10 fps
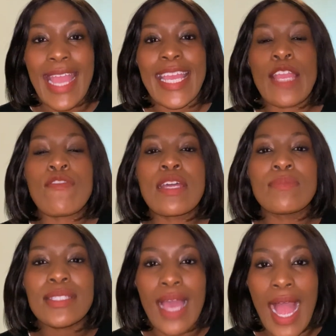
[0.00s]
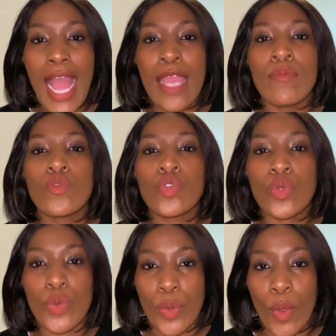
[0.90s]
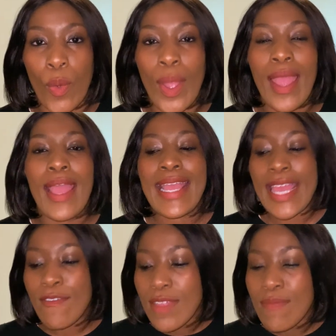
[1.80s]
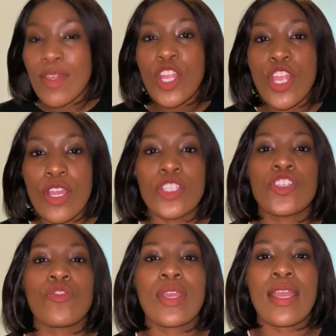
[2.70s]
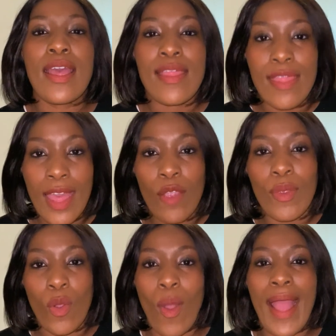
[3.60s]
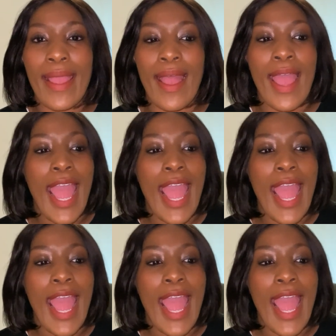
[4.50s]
Give them time to grow, give them the nurturing they require.